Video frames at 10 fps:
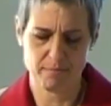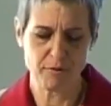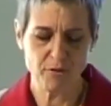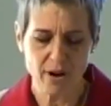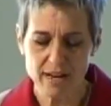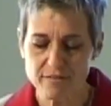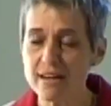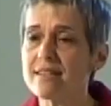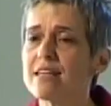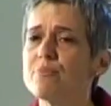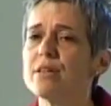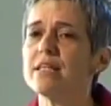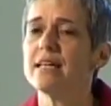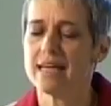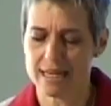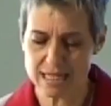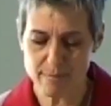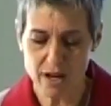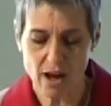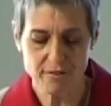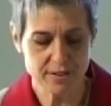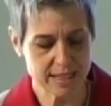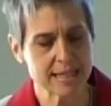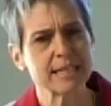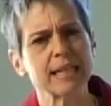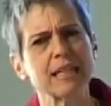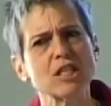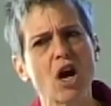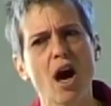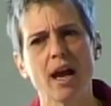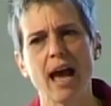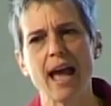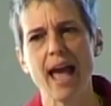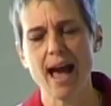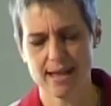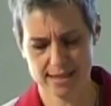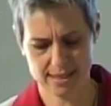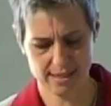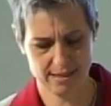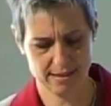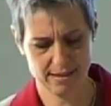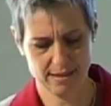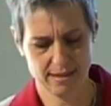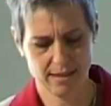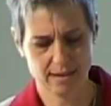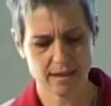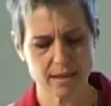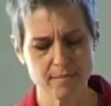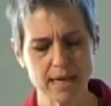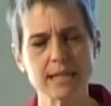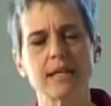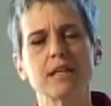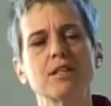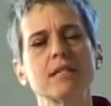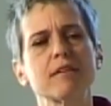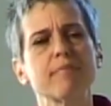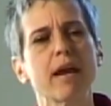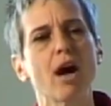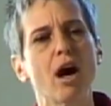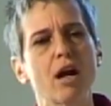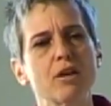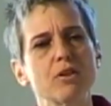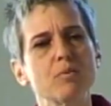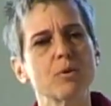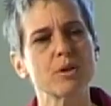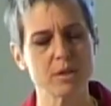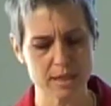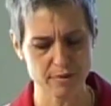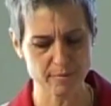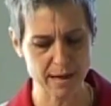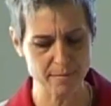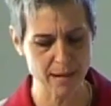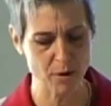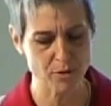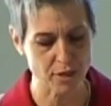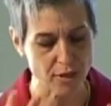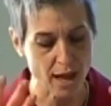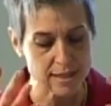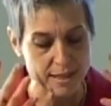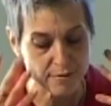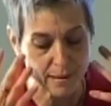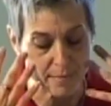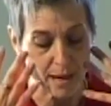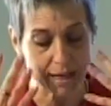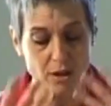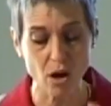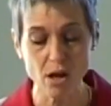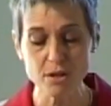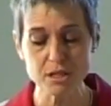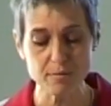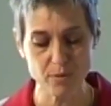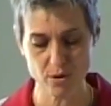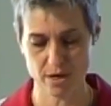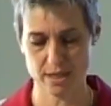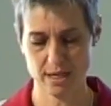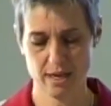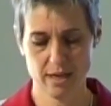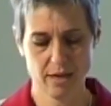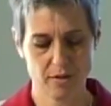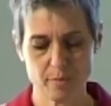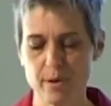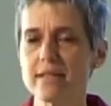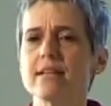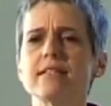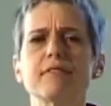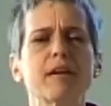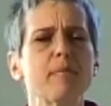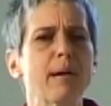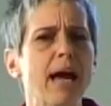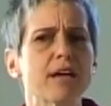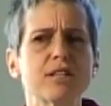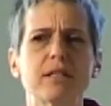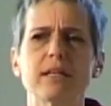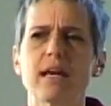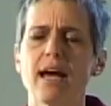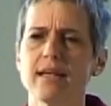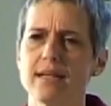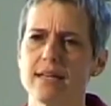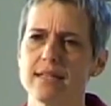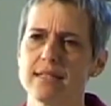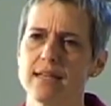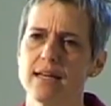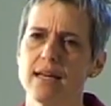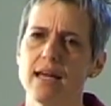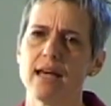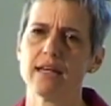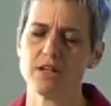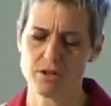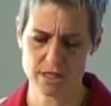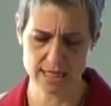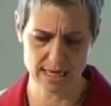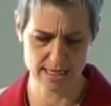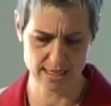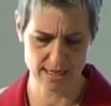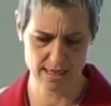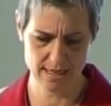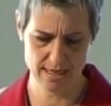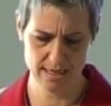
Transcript: Before I invite someone into my office to sit and talk, I ask that the meditations of my heart, the words of my mouth, the thoughts of my mind all support the presence of compassion, kindness, and understanding.